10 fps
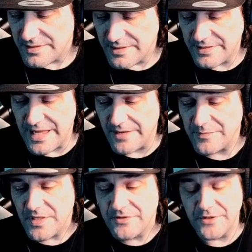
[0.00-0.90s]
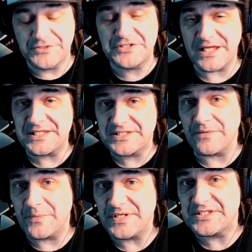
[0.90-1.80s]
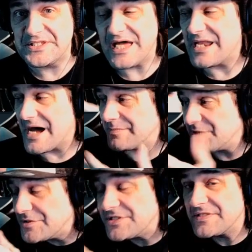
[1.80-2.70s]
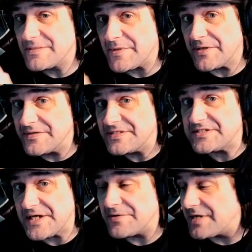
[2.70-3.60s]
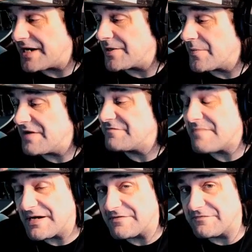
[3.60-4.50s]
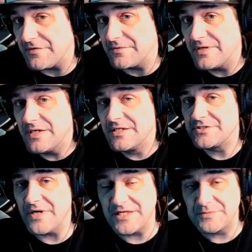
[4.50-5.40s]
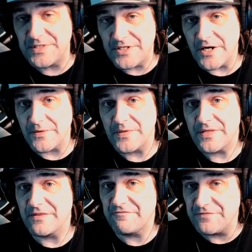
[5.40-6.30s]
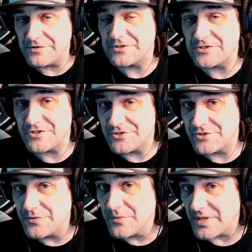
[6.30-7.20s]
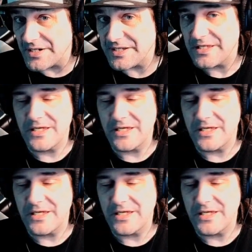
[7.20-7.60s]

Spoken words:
Now, those settings that we set, I'm using them on this Elgato Wave microphone. So as we know, the filters do work.